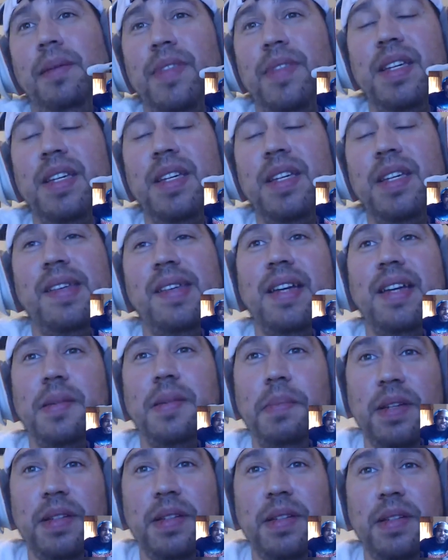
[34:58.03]
This has to
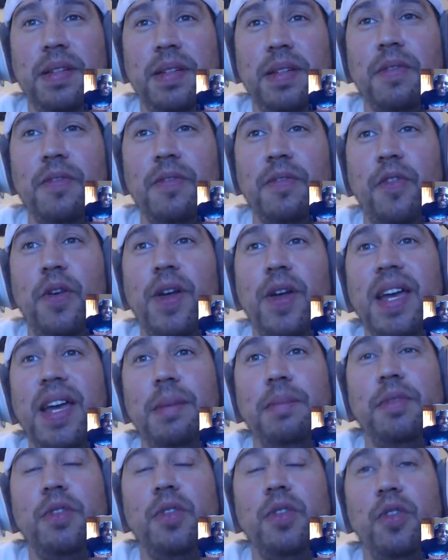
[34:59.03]
be something for
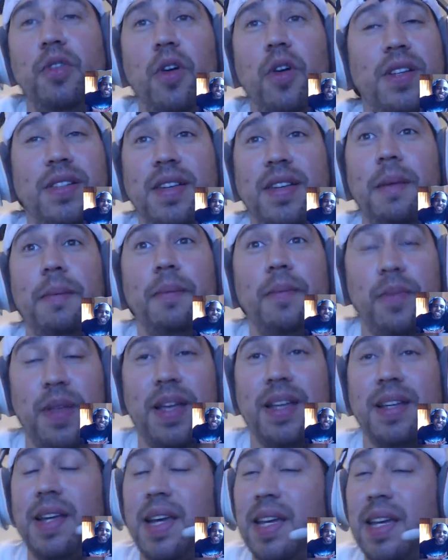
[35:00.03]
him to grow. Because
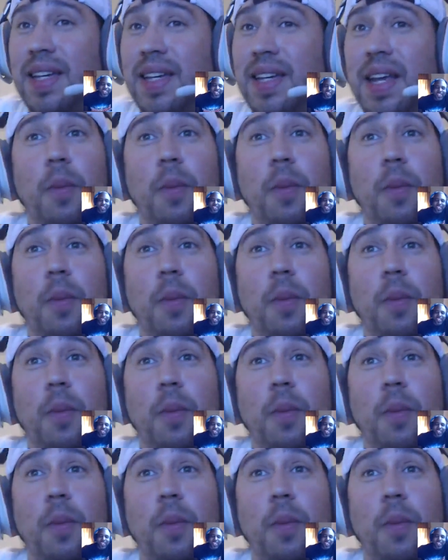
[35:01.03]
like I said,